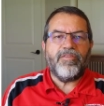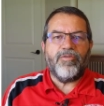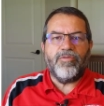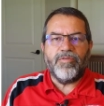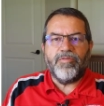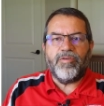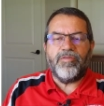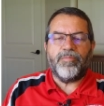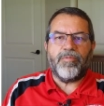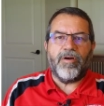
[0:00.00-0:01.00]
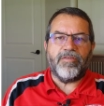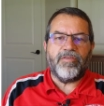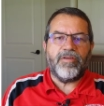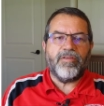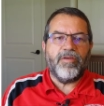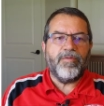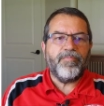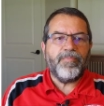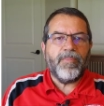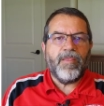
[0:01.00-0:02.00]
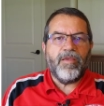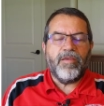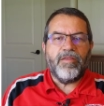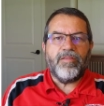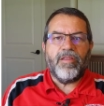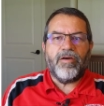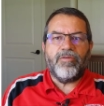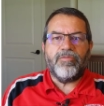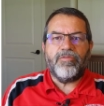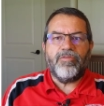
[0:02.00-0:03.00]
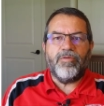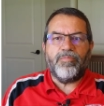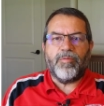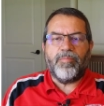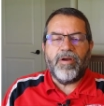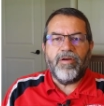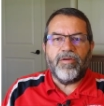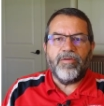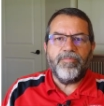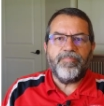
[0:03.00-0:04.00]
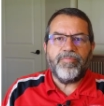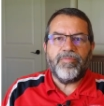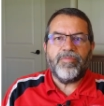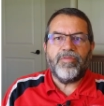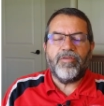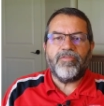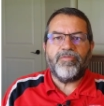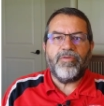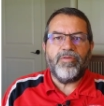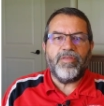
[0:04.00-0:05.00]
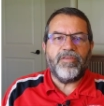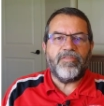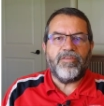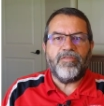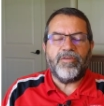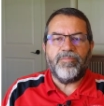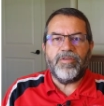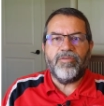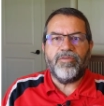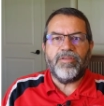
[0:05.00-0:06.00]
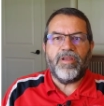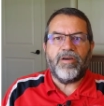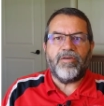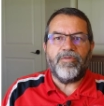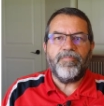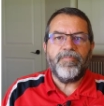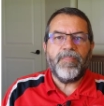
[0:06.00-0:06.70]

the overview of the project. Now, to prepare, there's a few things that you can be doing now.